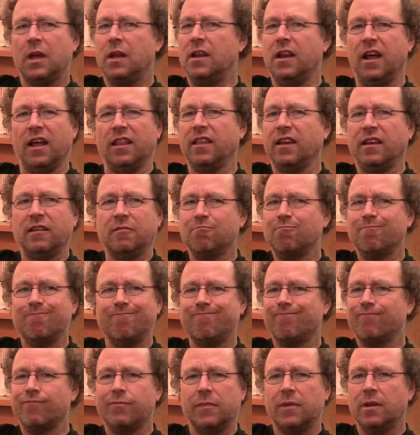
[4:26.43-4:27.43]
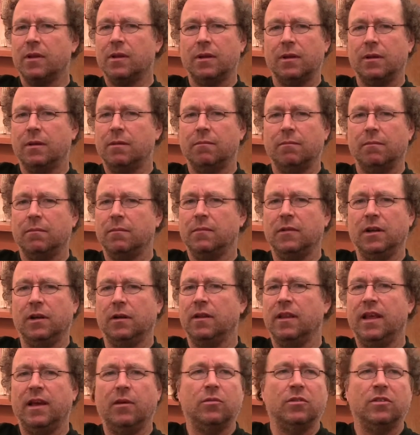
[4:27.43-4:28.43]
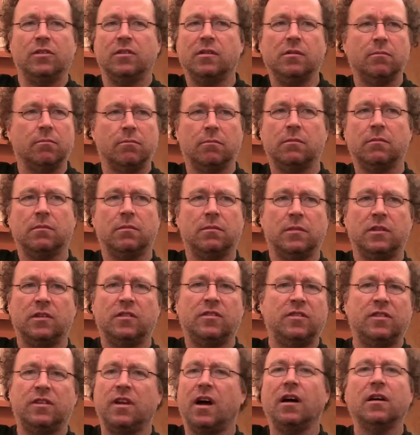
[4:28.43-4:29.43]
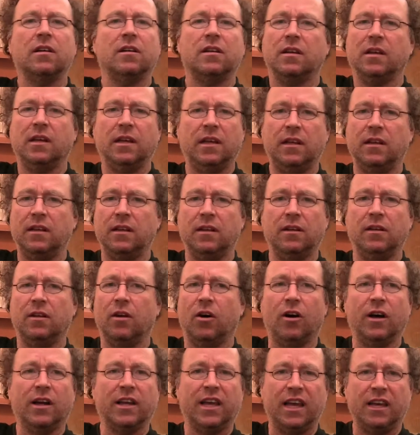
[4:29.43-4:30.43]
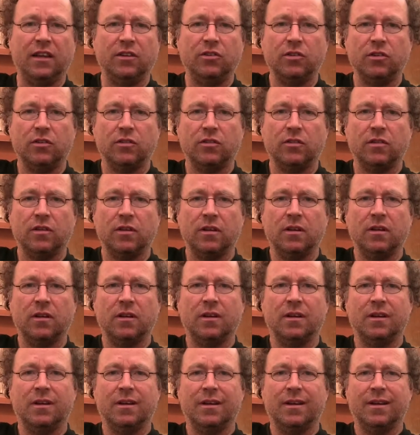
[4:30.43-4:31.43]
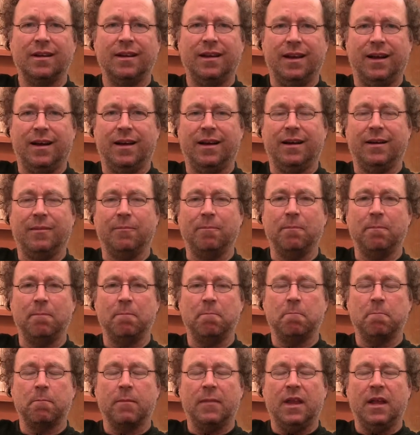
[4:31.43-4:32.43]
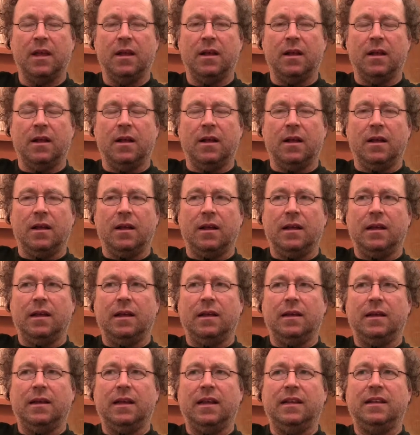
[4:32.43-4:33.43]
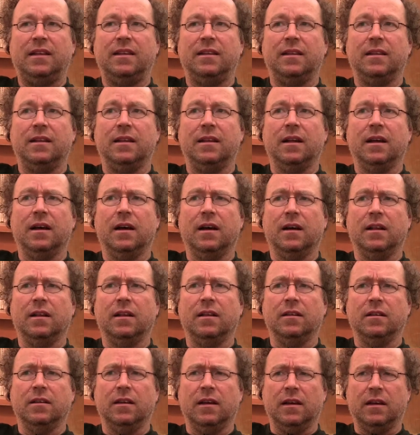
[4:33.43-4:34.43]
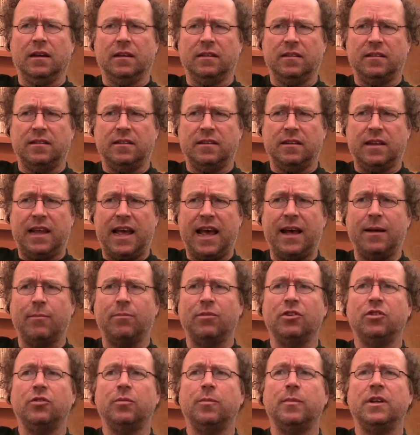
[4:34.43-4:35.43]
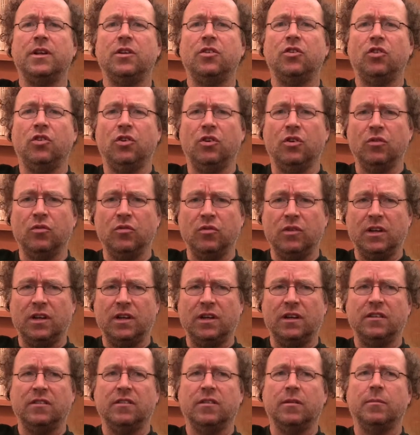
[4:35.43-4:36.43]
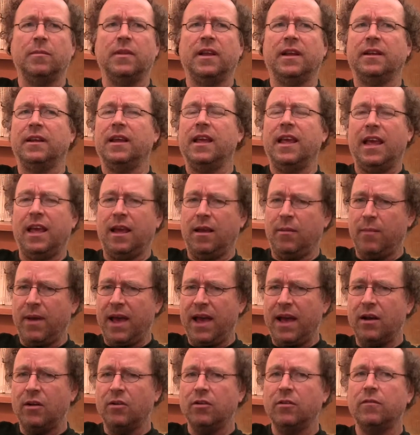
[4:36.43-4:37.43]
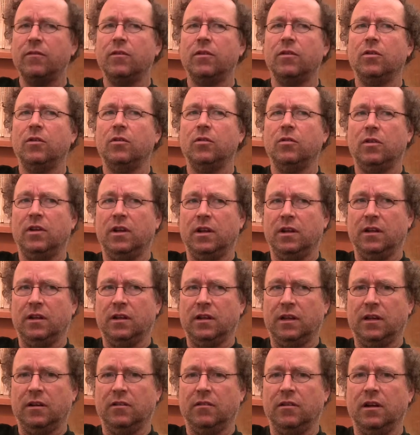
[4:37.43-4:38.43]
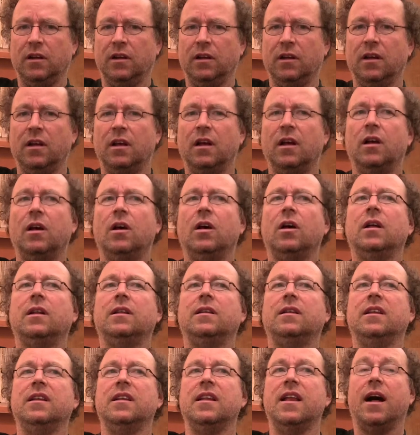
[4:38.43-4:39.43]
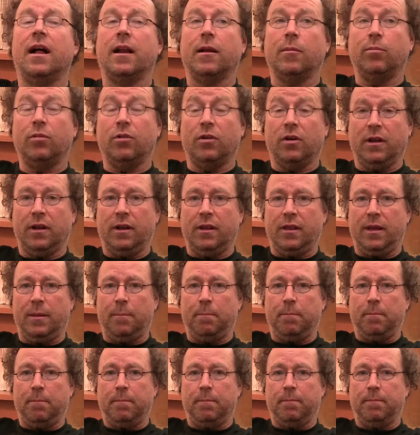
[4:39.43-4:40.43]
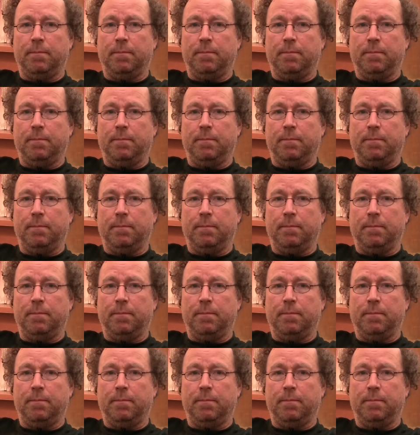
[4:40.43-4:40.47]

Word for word: nothing. You know, they were stuck in the Dark Ages. Um, it, uh, the establishment unionism that came out of the New Deal era did not apply to them.